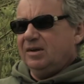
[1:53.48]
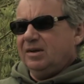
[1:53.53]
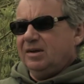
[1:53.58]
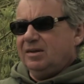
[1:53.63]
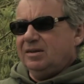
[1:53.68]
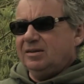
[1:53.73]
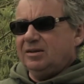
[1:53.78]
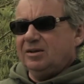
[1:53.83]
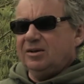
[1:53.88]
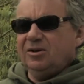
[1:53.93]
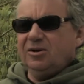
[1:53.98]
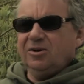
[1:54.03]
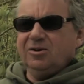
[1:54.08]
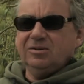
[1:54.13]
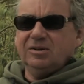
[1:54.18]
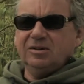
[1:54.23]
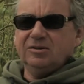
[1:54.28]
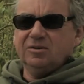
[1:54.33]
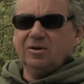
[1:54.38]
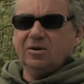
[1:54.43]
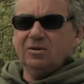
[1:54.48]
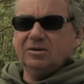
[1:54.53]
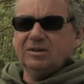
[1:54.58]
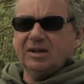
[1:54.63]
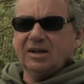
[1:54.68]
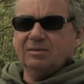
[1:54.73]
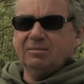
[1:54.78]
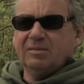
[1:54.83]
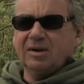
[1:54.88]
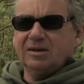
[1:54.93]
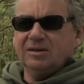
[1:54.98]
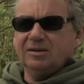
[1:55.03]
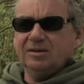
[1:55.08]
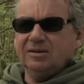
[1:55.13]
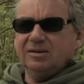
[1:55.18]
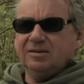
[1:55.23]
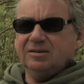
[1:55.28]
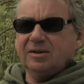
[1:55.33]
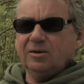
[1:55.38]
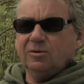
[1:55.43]
Then I heard this holiday maker,
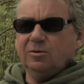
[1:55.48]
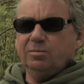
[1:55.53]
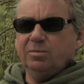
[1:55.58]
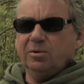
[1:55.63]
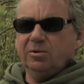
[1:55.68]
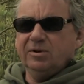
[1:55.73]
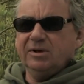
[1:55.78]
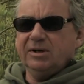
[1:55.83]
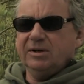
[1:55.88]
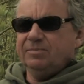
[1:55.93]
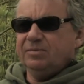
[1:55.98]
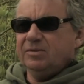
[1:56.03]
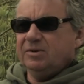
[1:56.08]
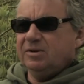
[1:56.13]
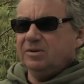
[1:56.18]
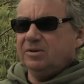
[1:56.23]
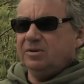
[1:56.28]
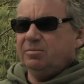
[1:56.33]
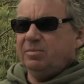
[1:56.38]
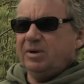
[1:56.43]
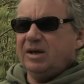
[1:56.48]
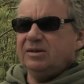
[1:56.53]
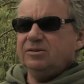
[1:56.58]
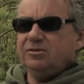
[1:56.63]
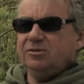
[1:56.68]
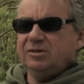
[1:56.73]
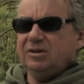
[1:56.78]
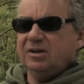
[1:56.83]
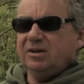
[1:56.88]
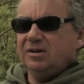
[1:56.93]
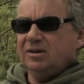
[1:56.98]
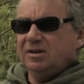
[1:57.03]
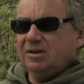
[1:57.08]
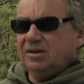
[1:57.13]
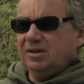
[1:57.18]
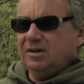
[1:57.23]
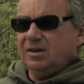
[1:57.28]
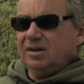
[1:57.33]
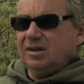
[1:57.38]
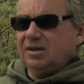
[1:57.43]
this old boy, pensioner,
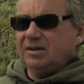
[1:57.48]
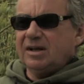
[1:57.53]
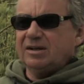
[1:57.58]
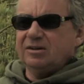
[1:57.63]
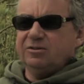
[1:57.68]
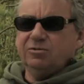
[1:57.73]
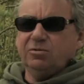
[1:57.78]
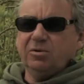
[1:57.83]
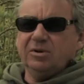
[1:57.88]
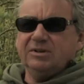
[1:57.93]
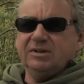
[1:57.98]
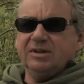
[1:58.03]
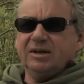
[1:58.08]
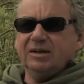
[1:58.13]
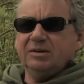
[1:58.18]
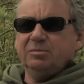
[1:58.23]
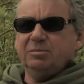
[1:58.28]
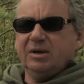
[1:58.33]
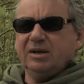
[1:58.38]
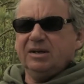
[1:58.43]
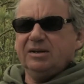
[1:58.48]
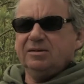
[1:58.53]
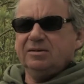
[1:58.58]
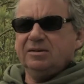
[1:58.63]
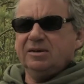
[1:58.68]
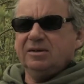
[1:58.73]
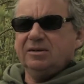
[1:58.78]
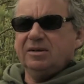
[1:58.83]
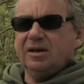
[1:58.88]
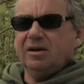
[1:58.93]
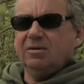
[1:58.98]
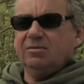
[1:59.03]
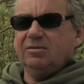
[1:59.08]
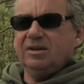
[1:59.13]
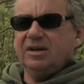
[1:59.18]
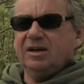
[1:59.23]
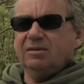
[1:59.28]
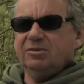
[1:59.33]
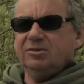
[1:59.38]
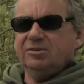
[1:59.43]
had a 28 pounder over
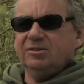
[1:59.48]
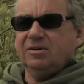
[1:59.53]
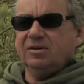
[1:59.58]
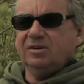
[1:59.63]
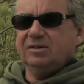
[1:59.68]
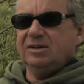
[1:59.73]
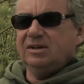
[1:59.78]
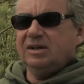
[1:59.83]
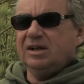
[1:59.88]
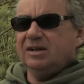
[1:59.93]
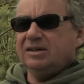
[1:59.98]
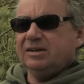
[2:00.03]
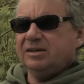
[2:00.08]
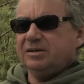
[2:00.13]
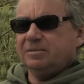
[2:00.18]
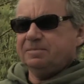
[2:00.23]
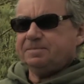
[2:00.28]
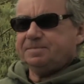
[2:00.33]
the other side of the lake.